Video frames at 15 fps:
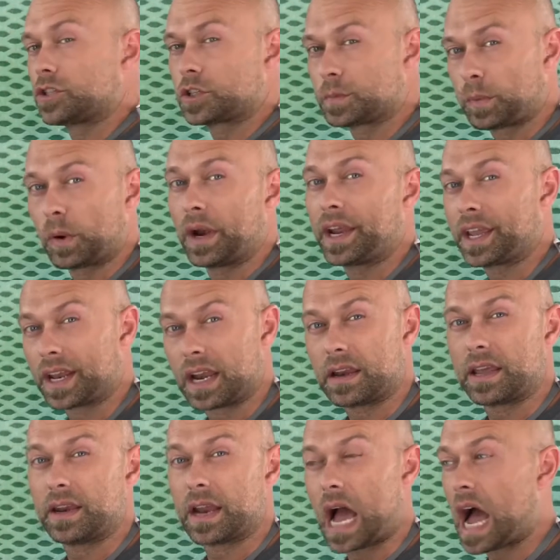are spraying
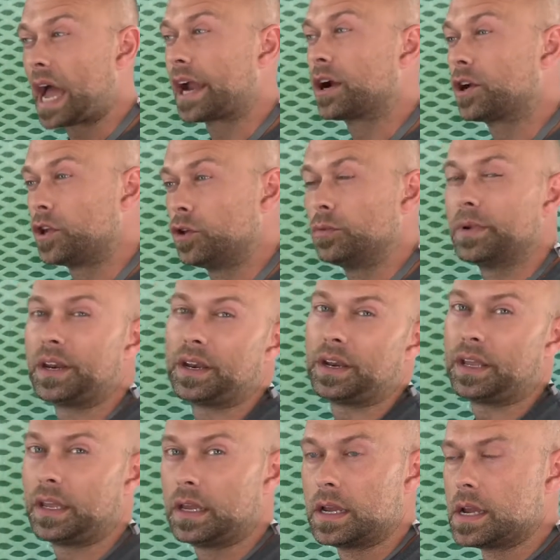in higher
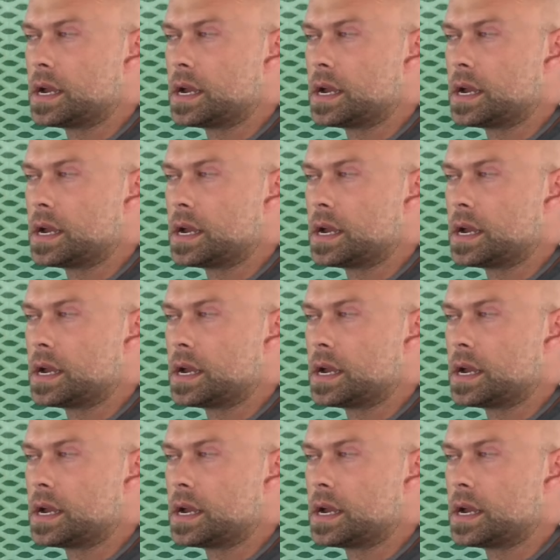humidity,